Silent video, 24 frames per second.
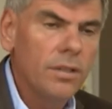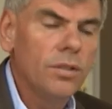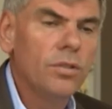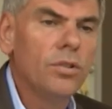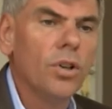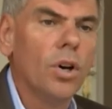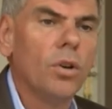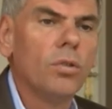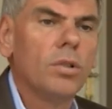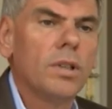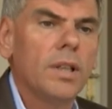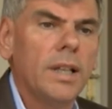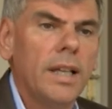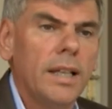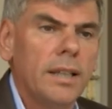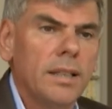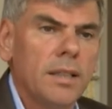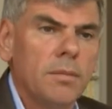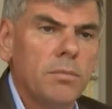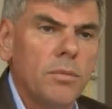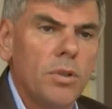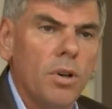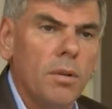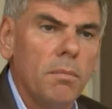Don't let
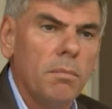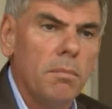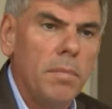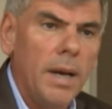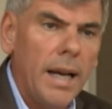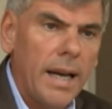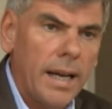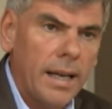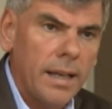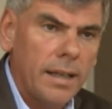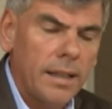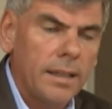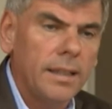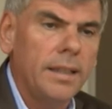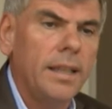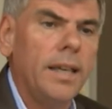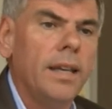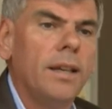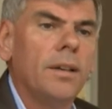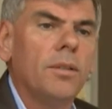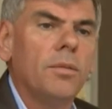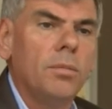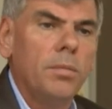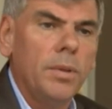them come back.
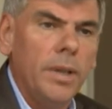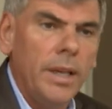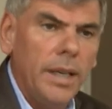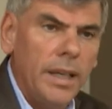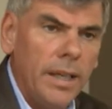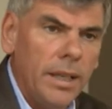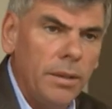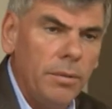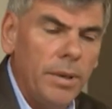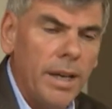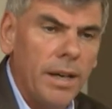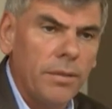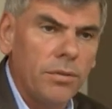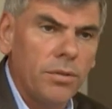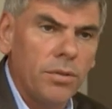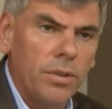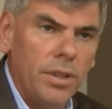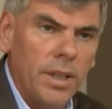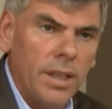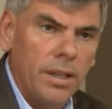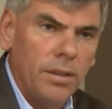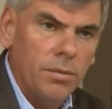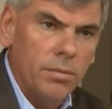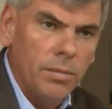We have to
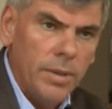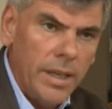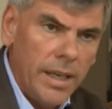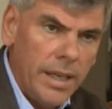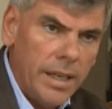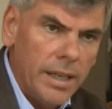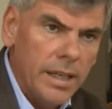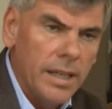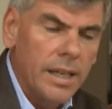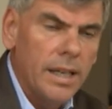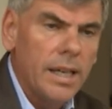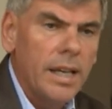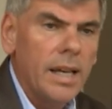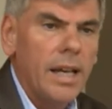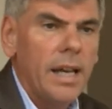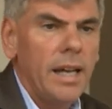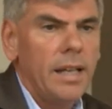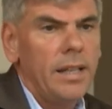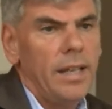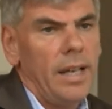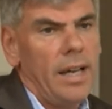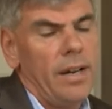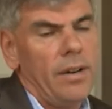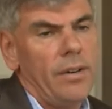take away
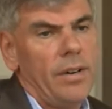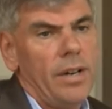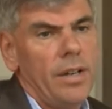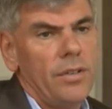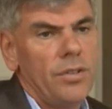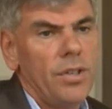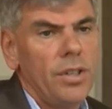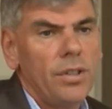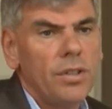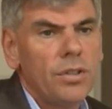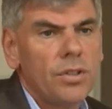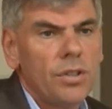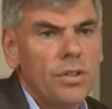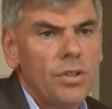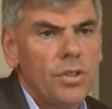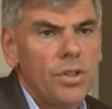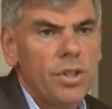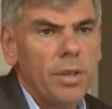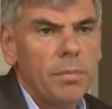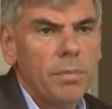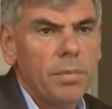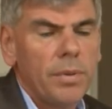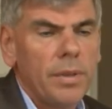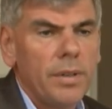their
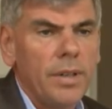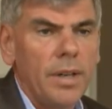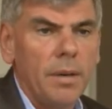citizenship,